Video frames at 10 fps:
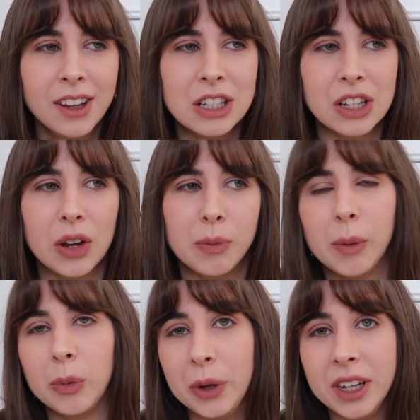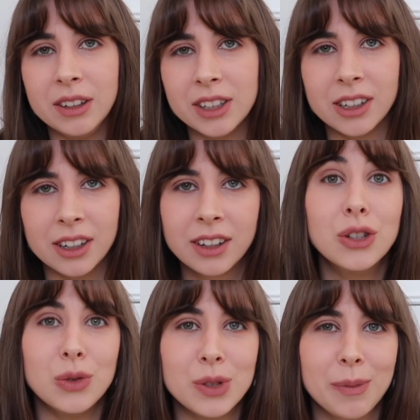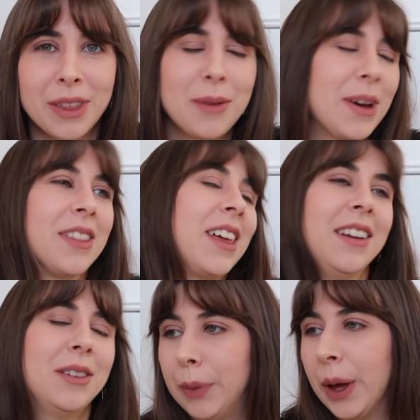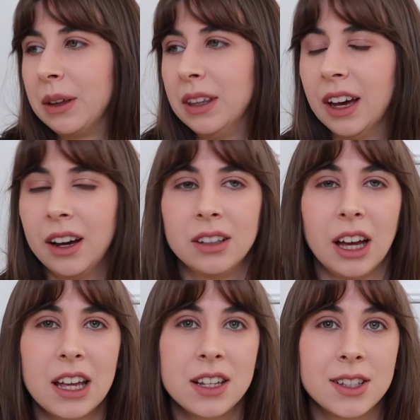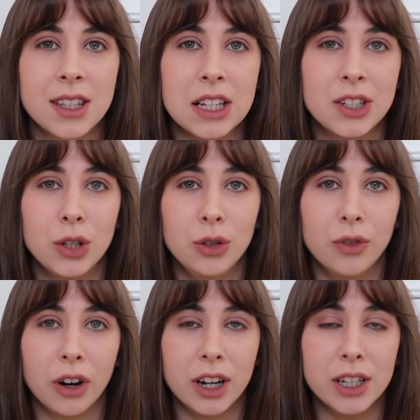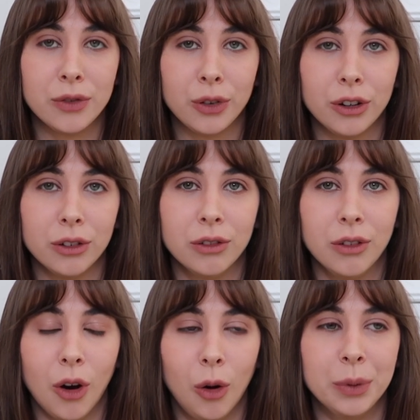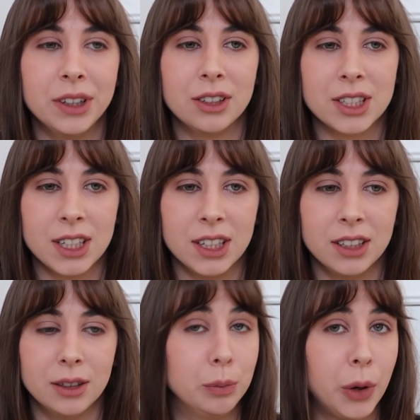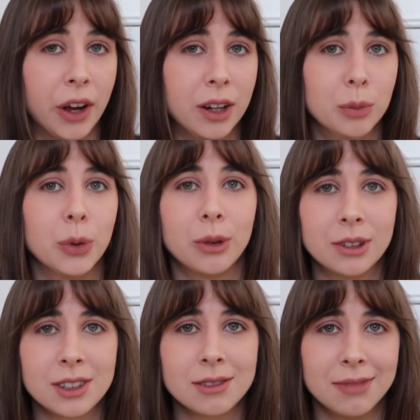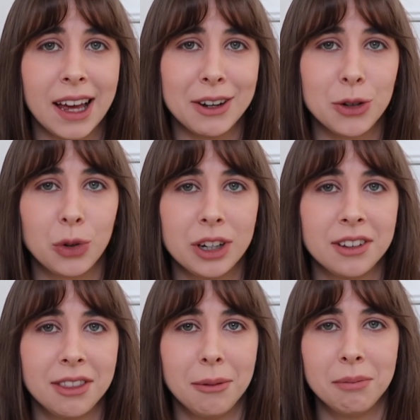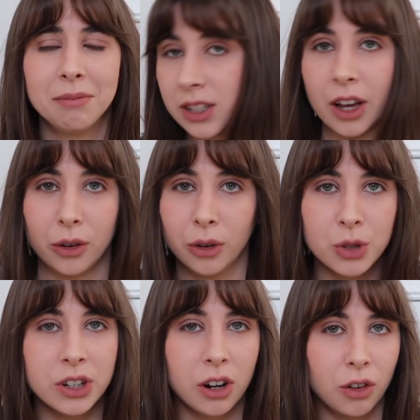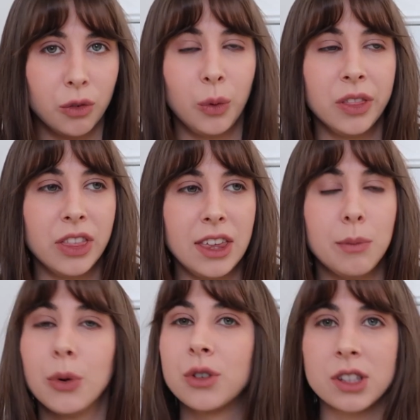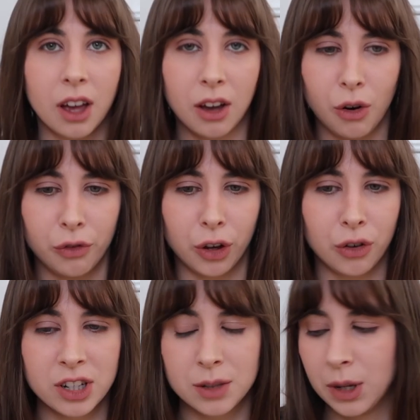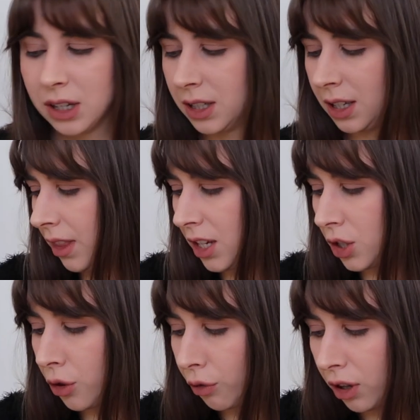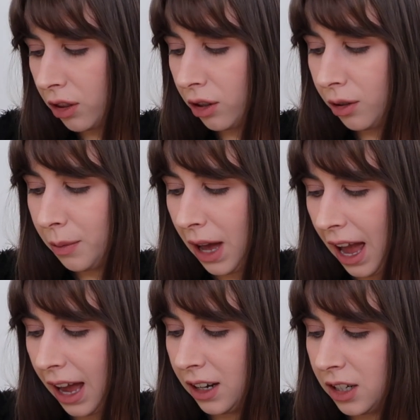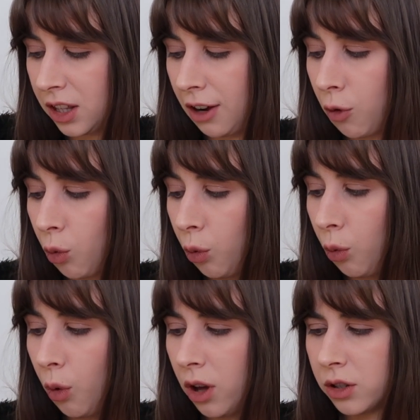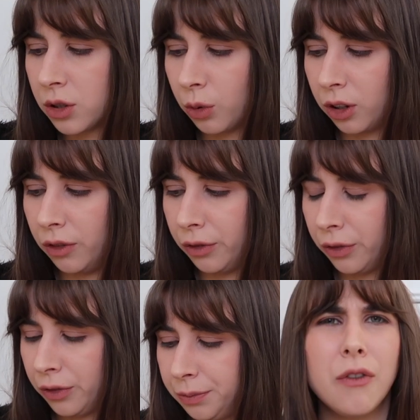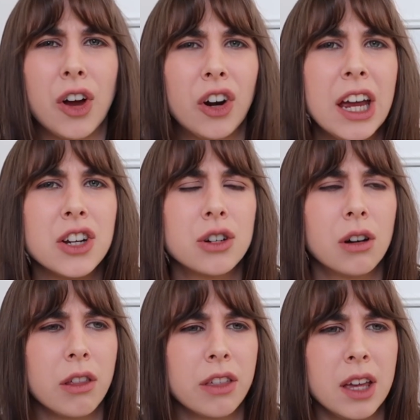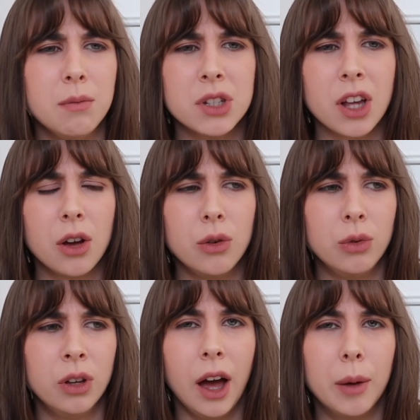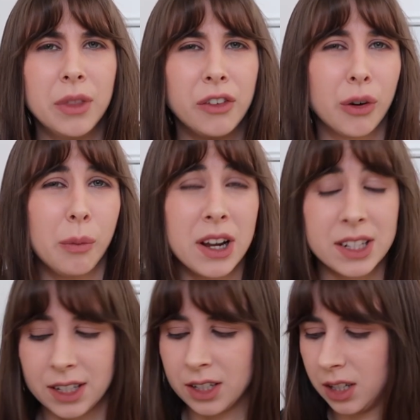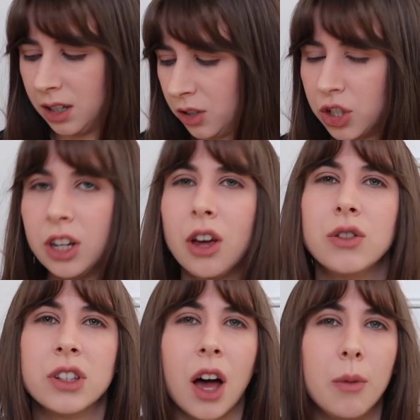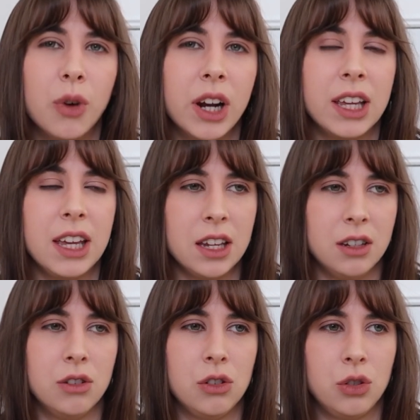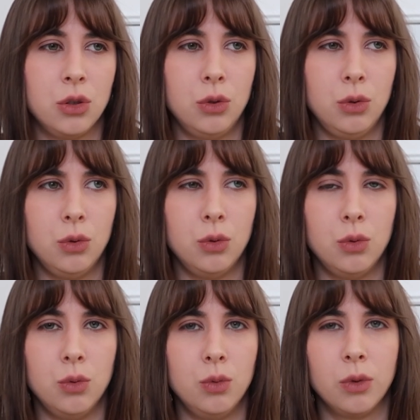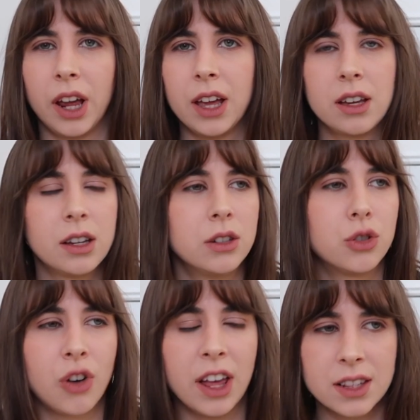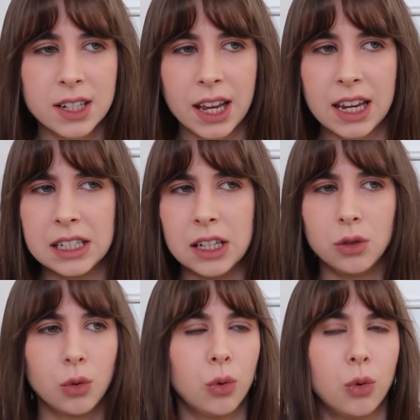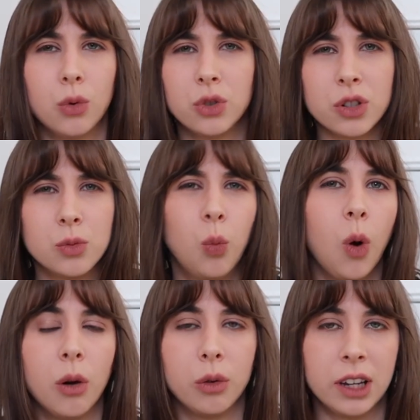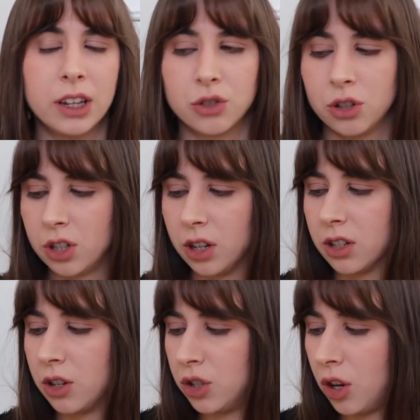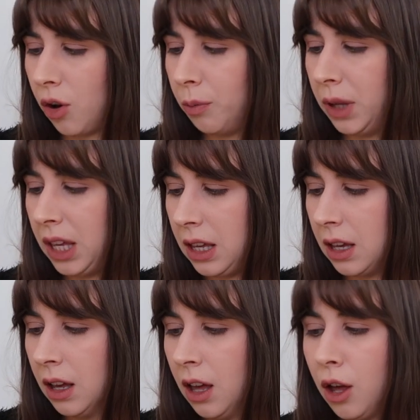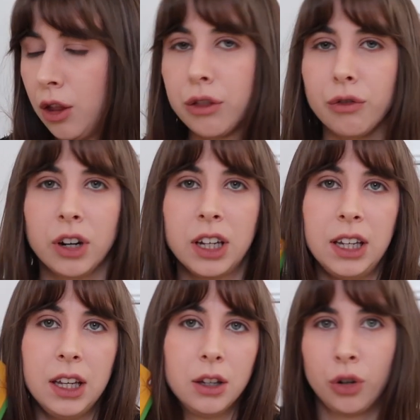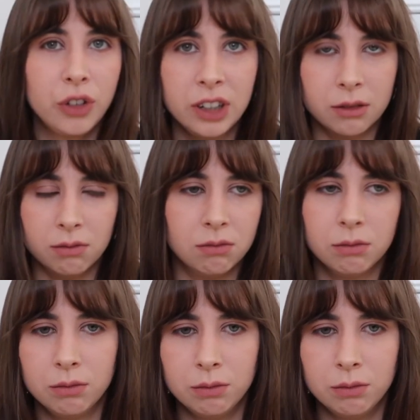so maybe we need to do something about that. But yeah, I guess there's two very different hobbies in buying books and reading them. So we'll start off with the books that I got for Christmas. There's 3 of them and they're all sort of a variation on a theme. So they're from my sister. She knows that I'm really into like translated or just world literature, so she got me 3 Korean